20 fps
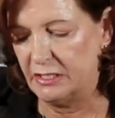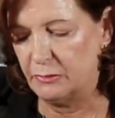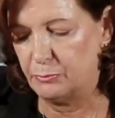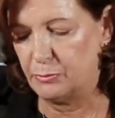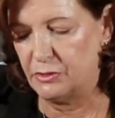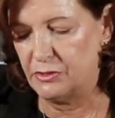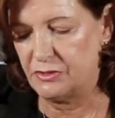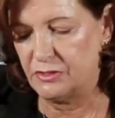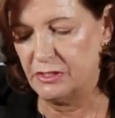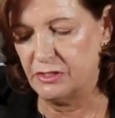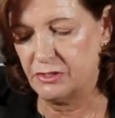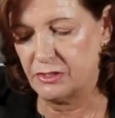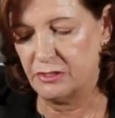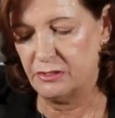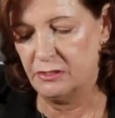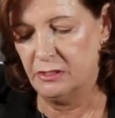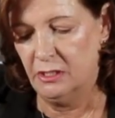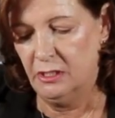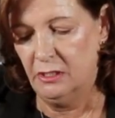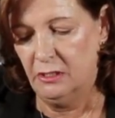and
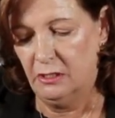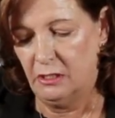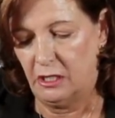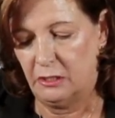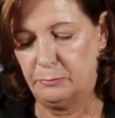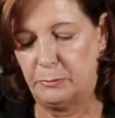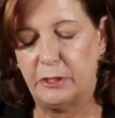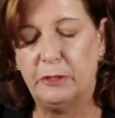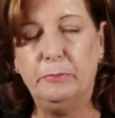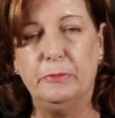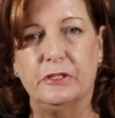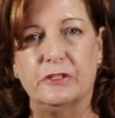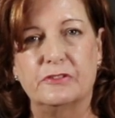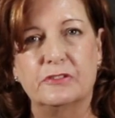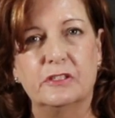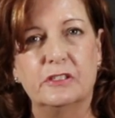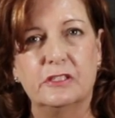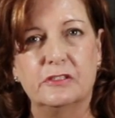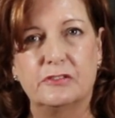precision on purpose.